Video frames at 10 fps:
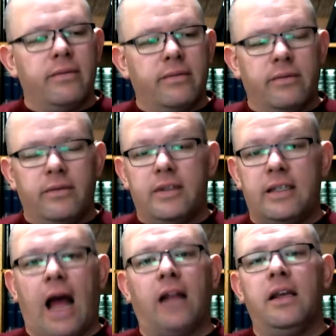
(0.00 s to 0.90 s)

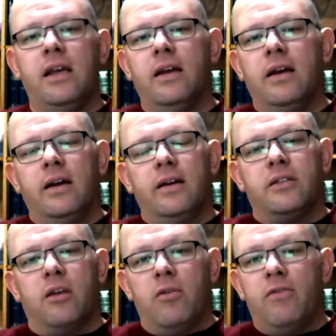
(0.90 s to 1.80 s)
Sadly,
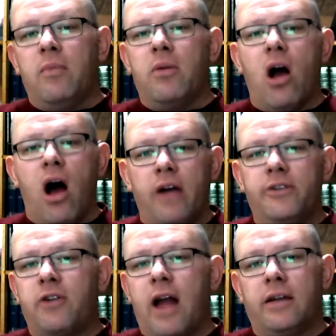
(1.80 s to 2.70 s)
some of them
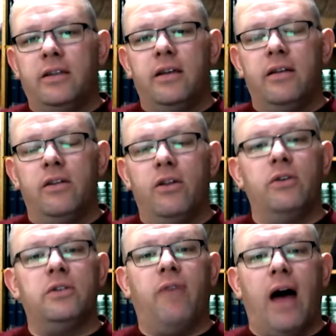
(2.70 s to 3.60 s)
contracted those
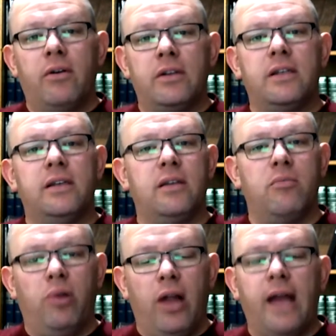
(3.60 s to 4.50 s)
viruses and
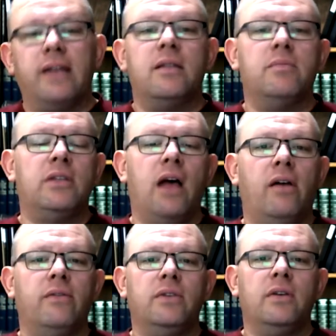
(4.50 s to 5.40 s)
plagues
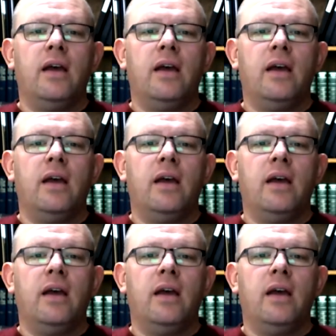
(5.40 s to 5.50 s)
themselves,